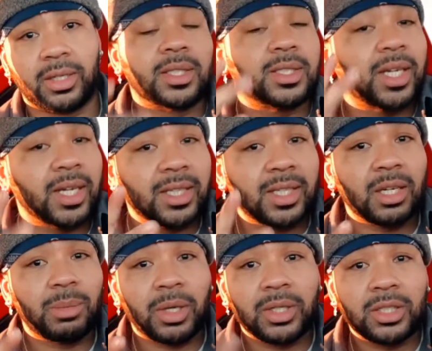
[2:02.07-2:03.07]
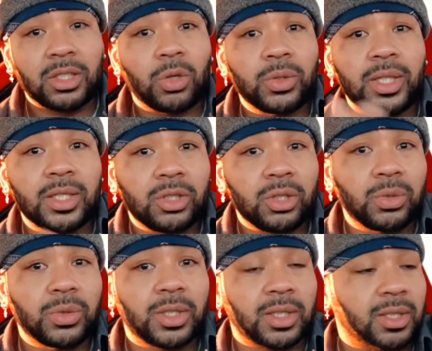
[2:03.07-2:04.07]
The second thing about these OTS
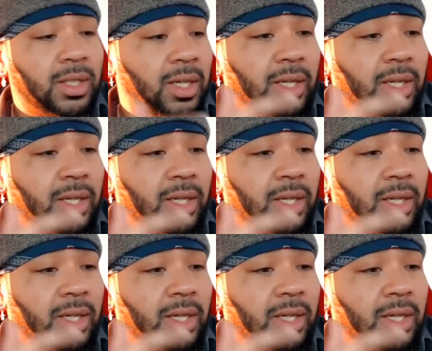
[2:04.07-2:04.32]
tunes is,